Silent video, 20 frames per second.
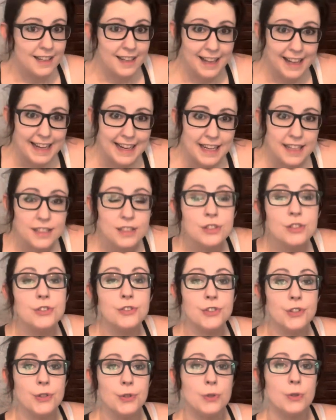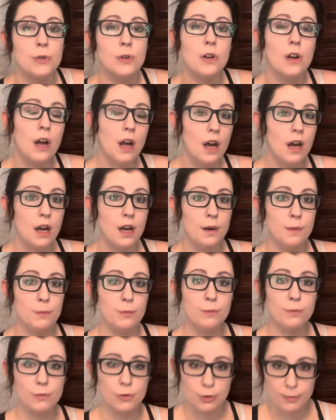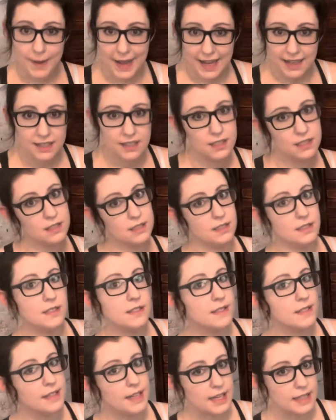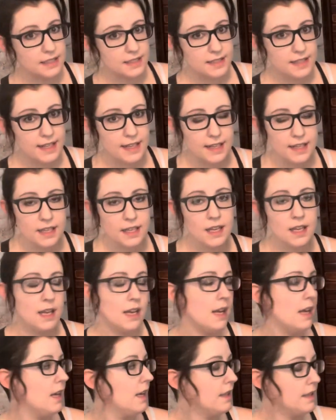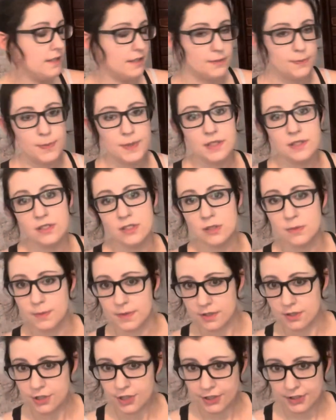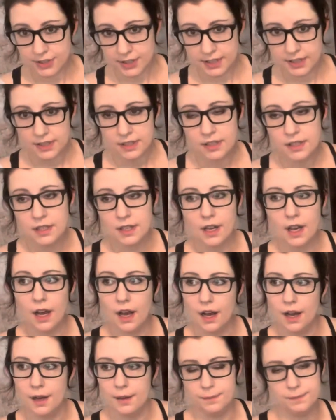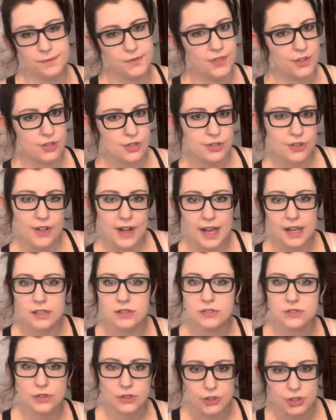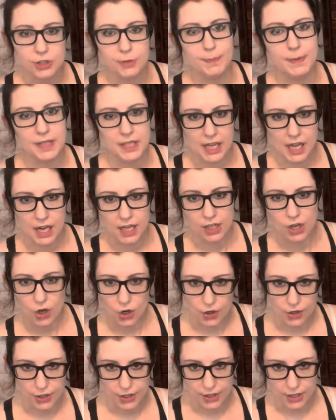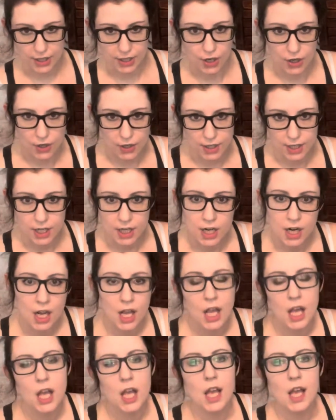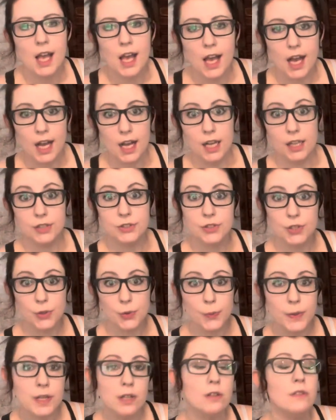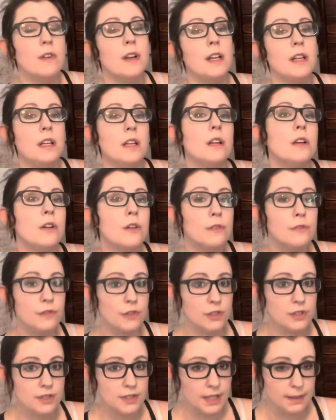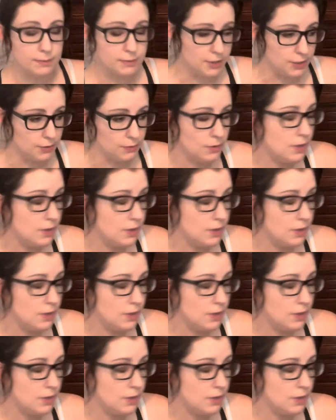hey, so we're back. It's the next day. This piece has been chilling. The shellac slowly been getting harder and harder. So we are ready for step 2.